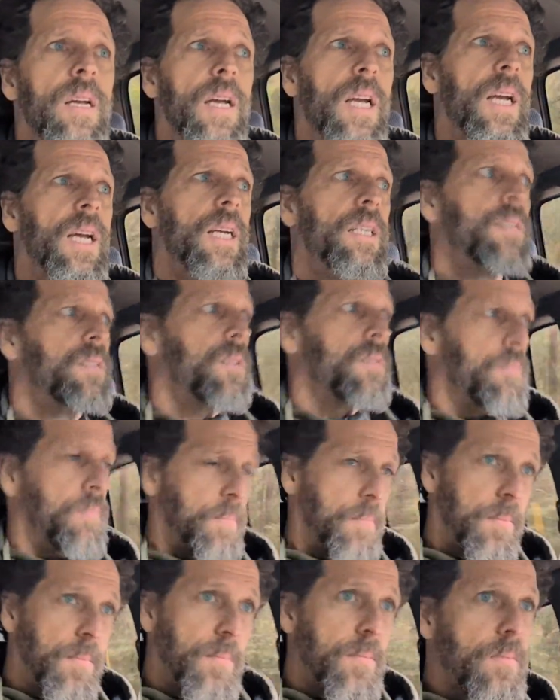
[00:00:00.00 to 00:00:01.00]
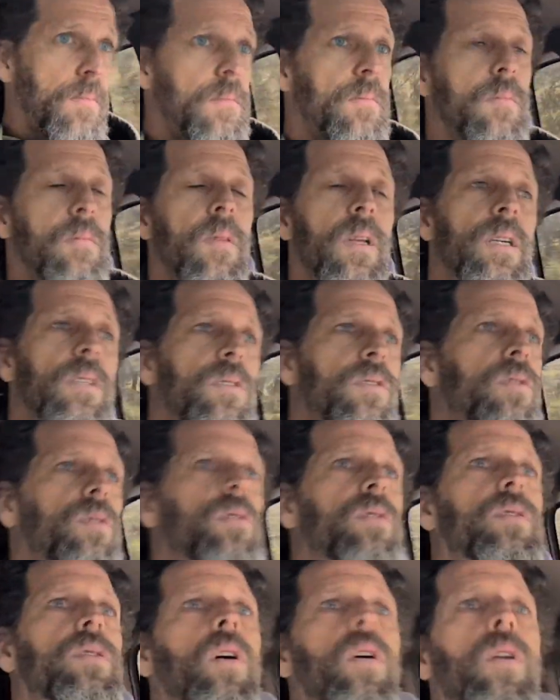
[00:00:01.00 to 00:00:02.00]
And it's
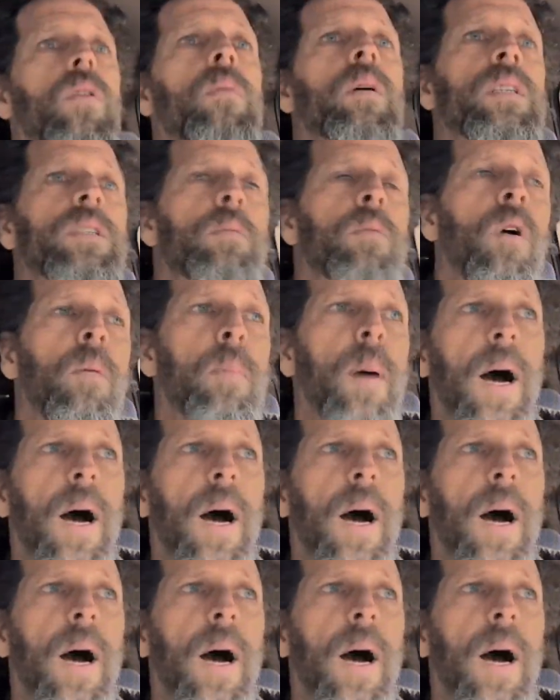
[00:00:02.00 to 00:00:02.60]
so much more